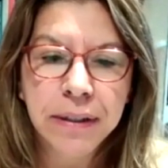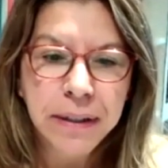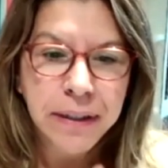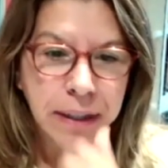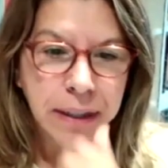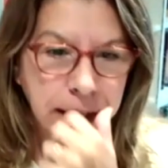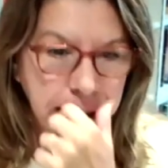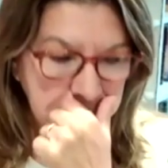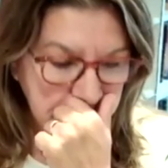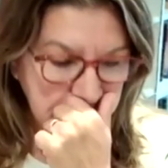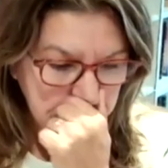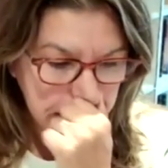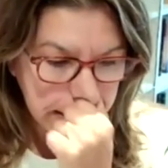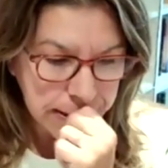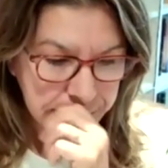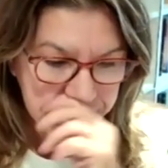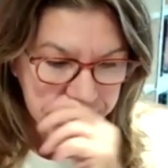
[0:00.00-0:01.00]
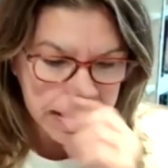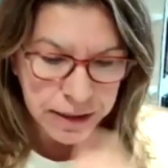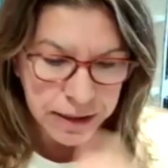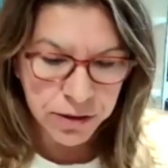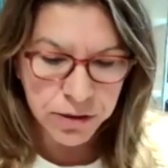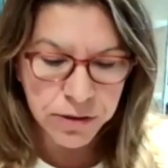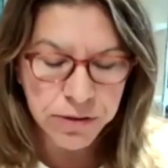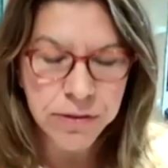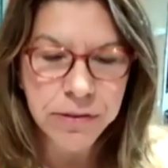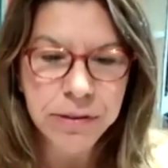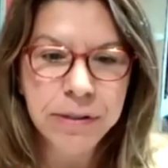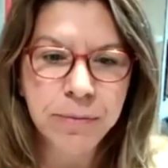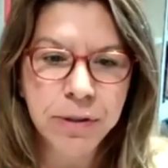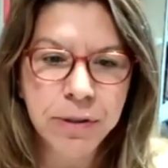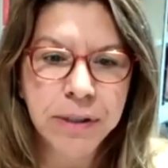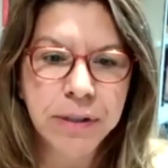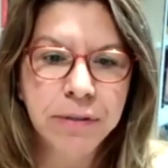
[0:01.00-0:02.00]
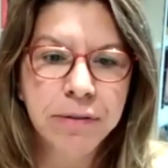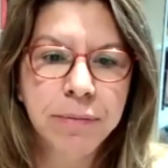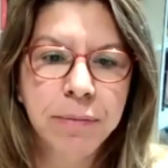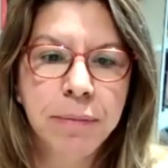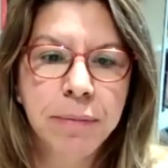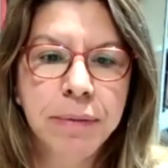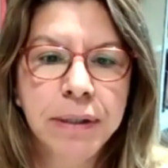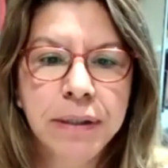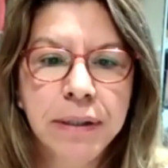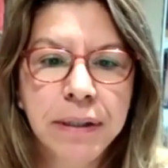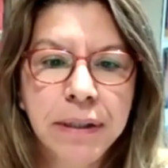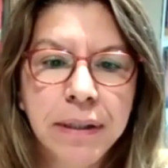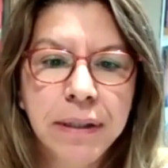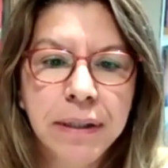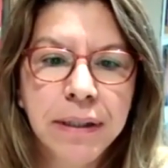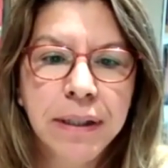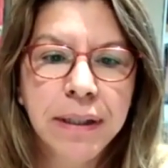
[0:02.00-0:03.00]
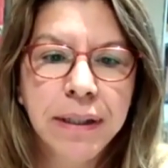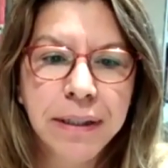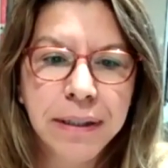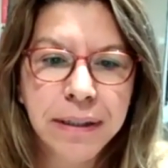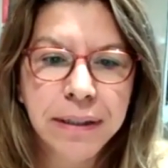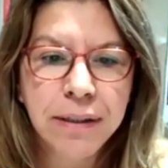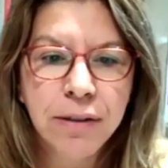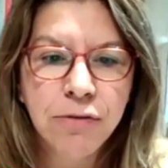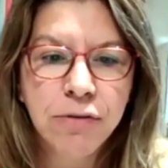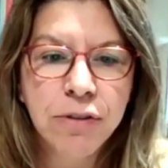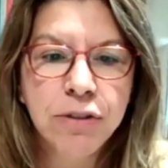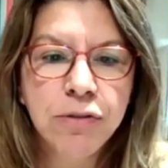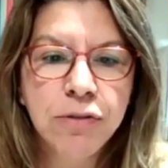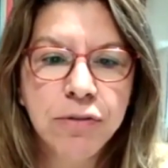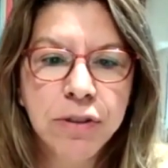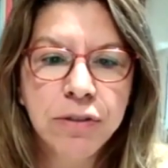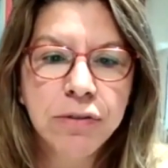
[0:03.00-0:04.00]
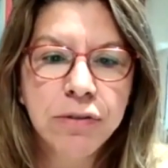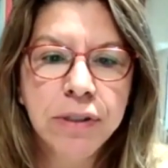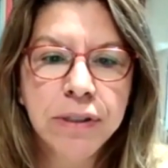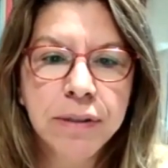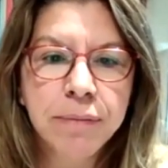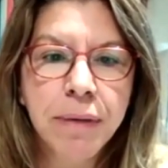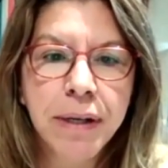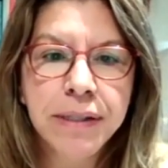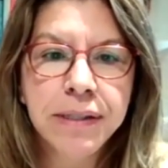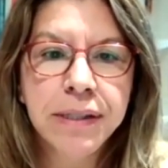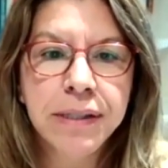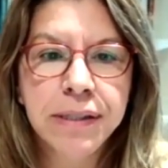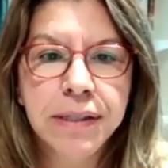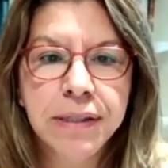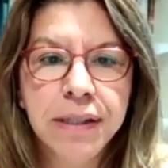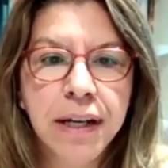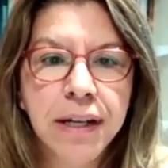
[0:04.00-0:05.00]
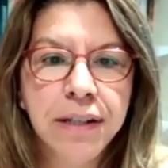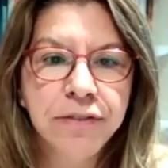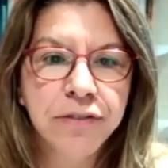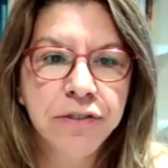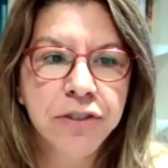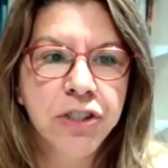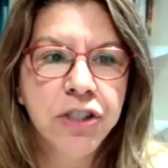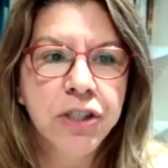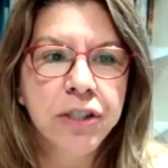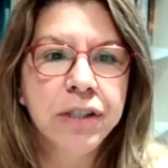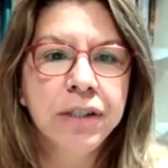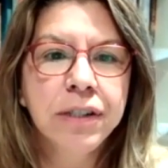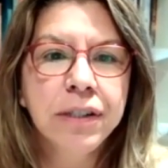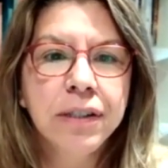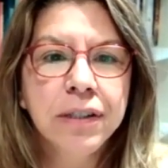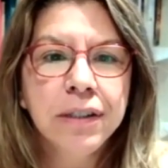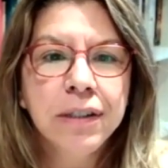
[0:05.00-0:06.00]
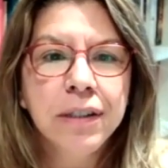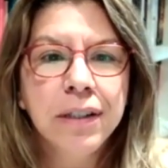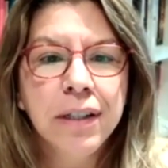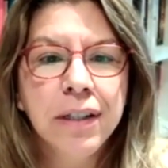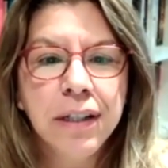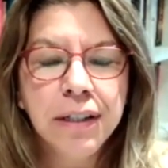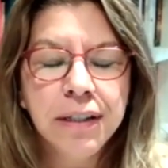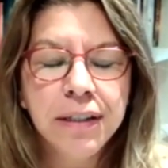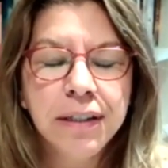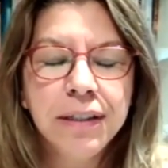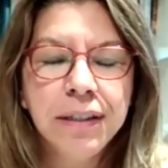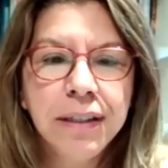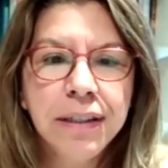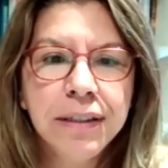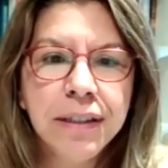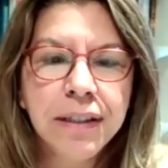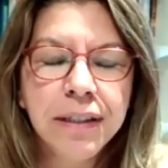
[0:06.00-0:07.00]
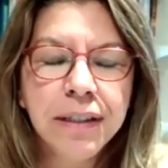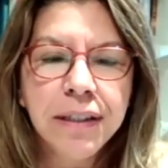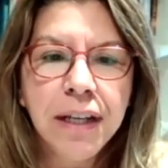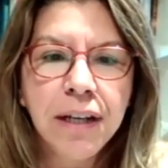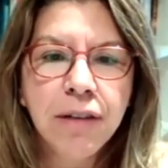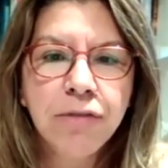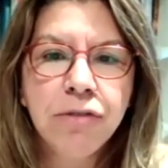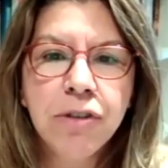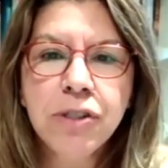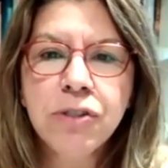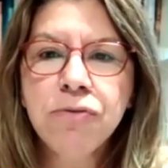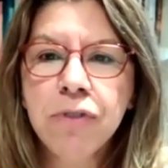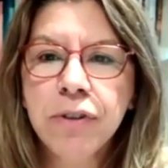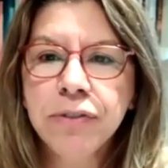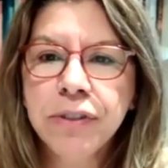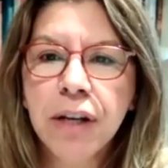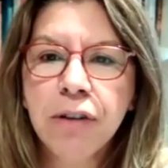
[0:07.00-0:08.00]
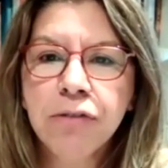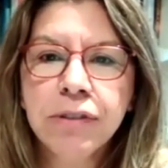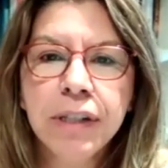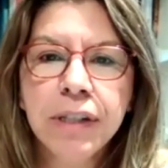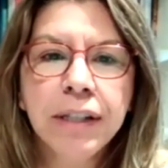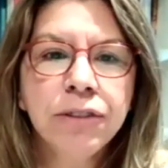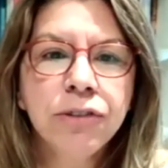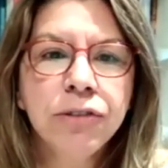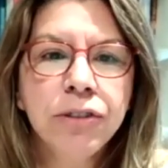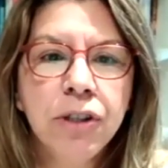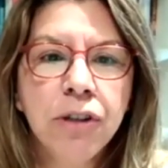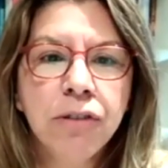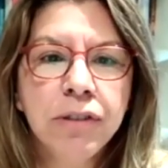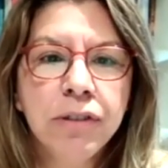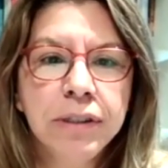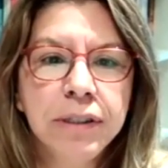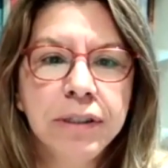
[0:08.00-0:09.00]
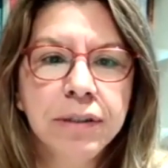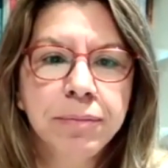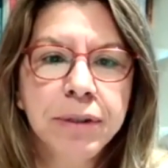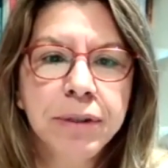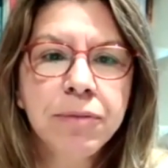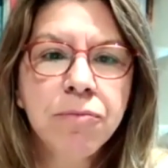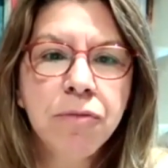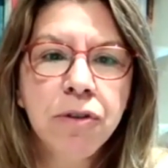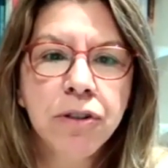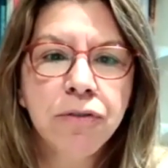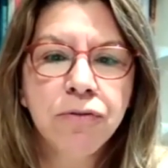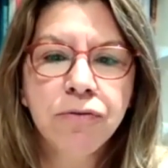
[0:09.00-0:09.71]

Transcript: As I was listening to you, Simone, I remember when you were doing the Masters at Hertfordshire. And I would like to know a little bit more